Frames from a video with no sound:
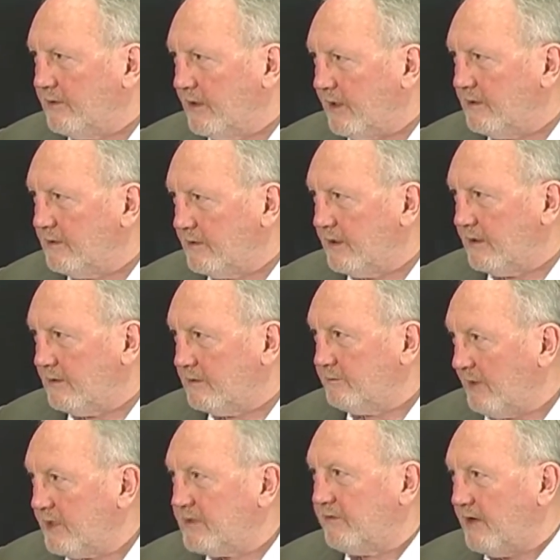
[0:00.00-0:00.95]
They're
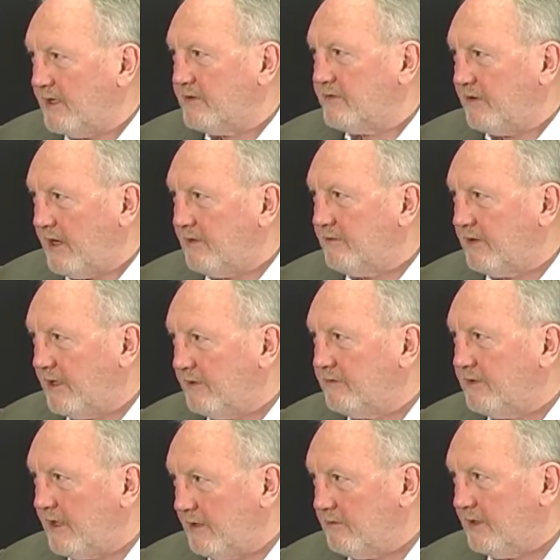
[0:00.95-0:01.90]
best friends forever
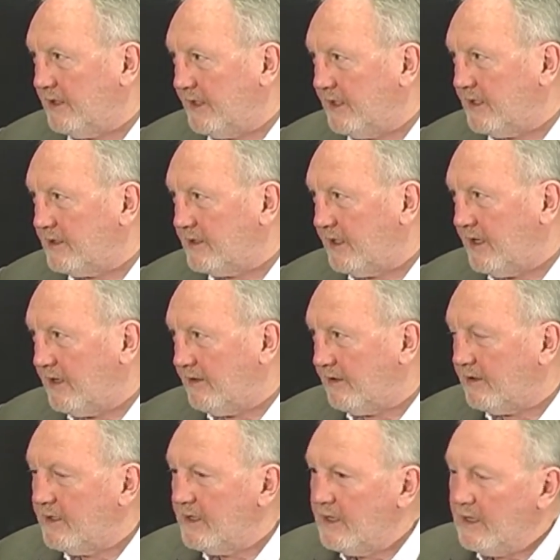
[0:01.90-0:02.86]
if they really get
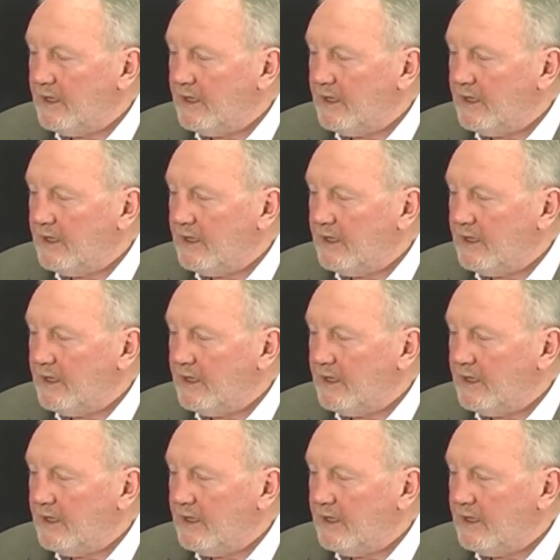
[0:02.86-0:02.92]
together.